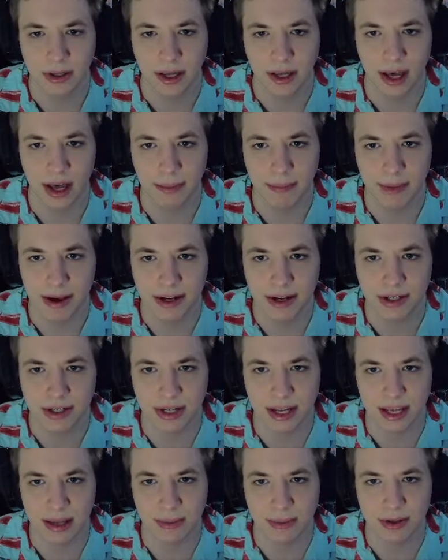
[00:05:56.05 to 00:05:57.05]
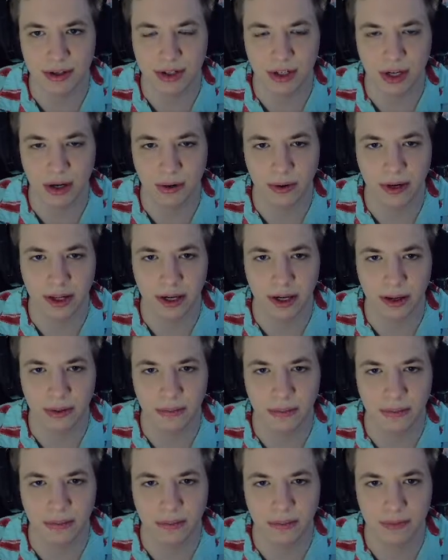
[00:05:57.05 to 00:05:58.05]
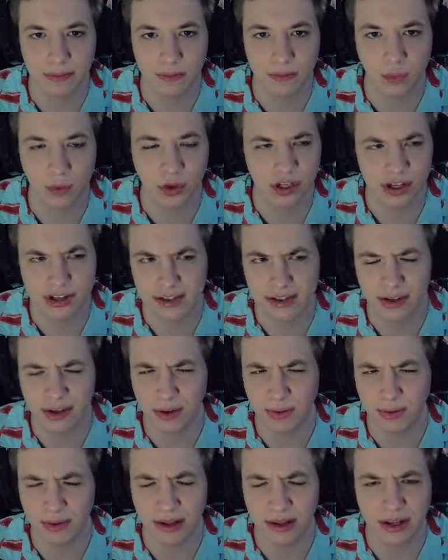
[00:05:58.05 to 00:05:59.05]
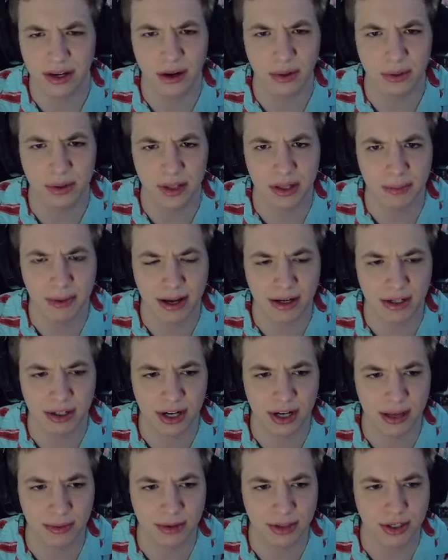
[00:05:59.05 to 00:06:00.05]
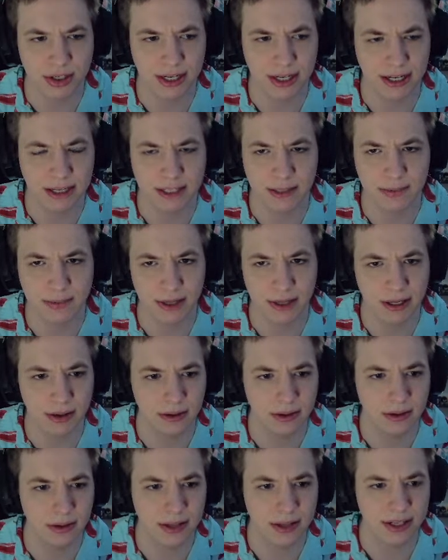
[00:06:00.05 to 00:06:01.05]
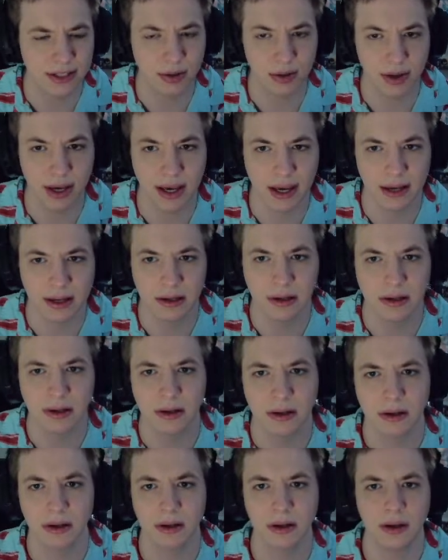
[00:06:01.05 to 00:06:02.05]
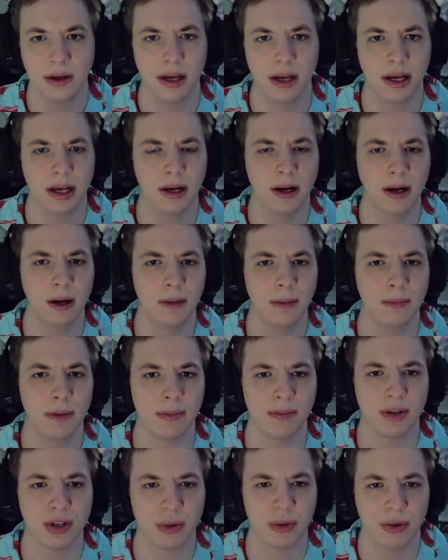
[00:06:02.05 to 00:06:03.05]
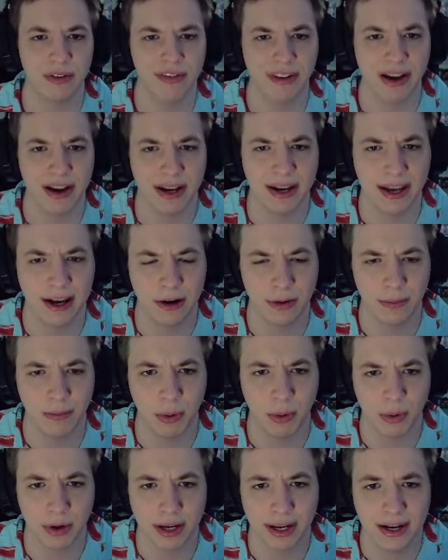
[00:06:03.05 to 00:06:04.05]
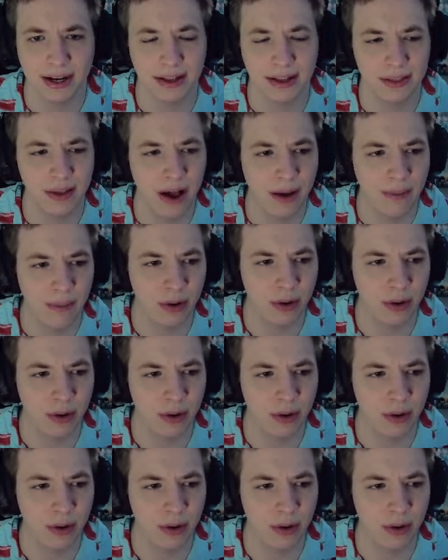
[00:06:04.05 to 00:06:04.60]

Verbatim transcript: Uh, magic damage going up, which still don't really know what the magic damage does, but that's okay. Um, I'm sure we'll find out, but we're getting a lot more